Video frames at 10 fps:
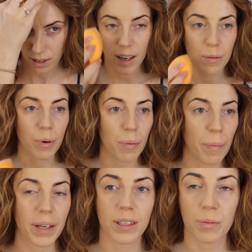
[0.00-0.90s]
And the
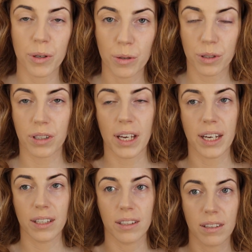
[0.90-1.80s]
problem is when your
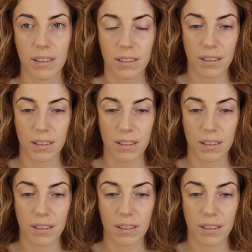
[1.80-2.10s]
skin isn't